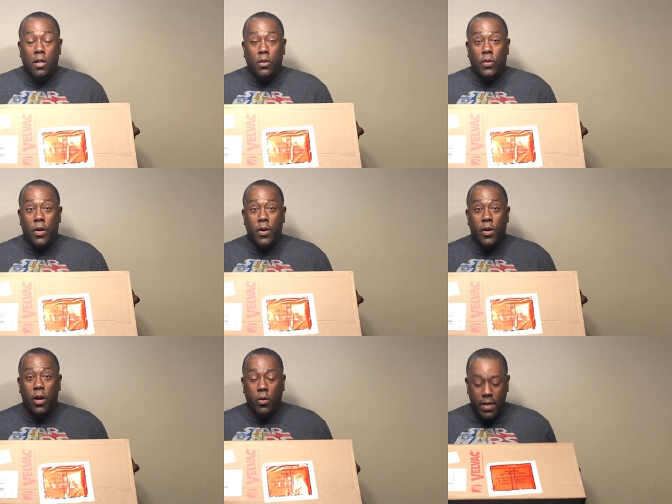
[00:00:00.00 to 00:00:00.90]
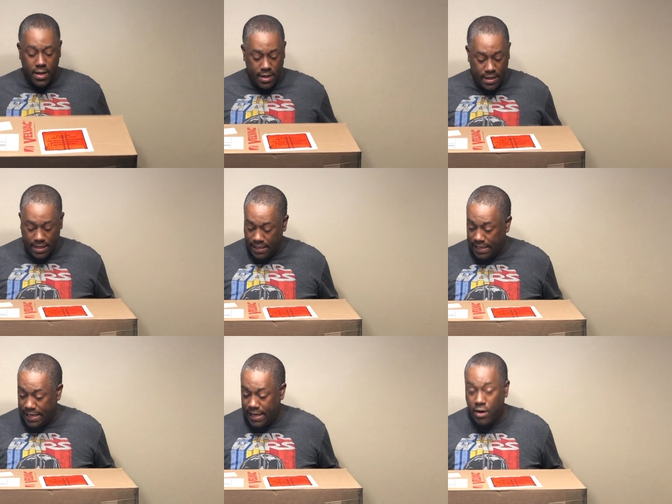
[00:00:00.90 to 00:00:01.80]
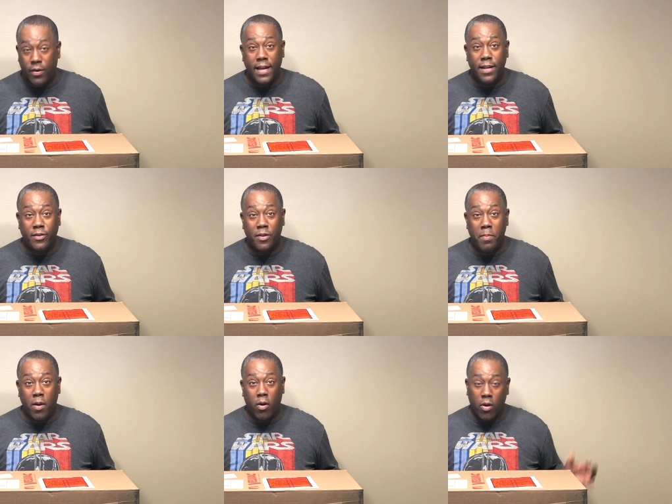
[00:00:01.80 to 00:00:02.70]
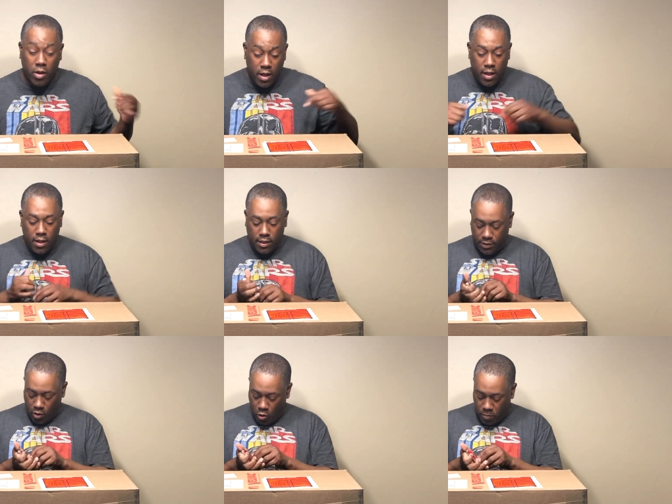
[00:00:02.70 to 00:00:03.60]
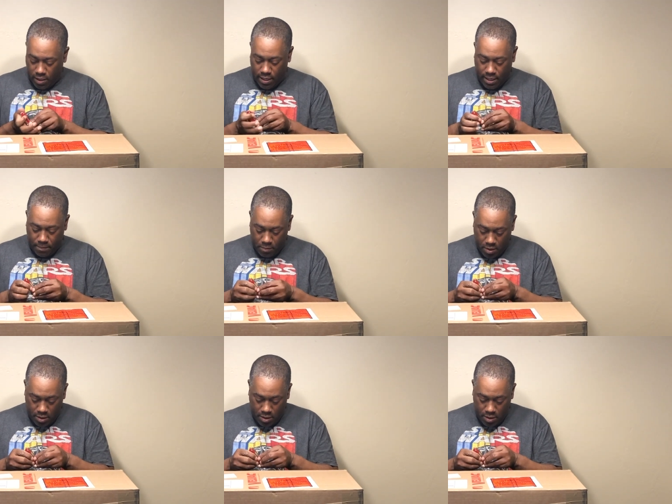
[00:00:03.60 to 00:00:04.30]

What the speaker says: So here you go. Here is the mirror. Let's open it up.